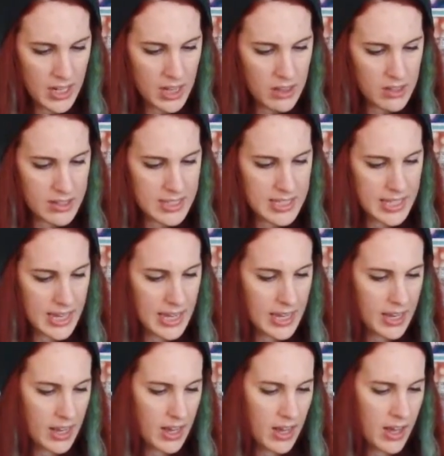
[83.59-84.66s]
It looks like
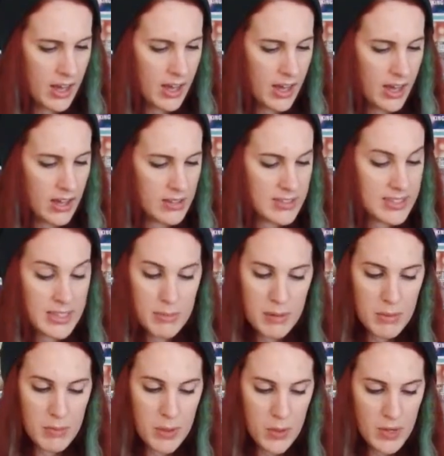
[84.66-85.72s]

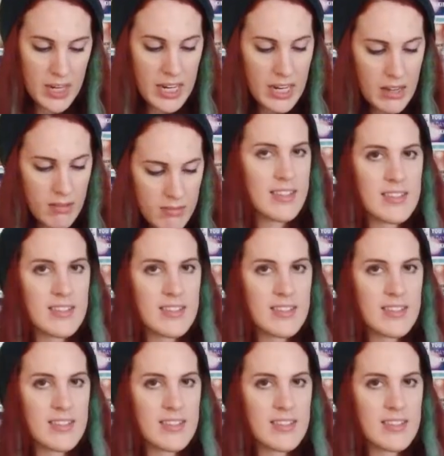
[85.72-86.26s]
Sleeping Beauty.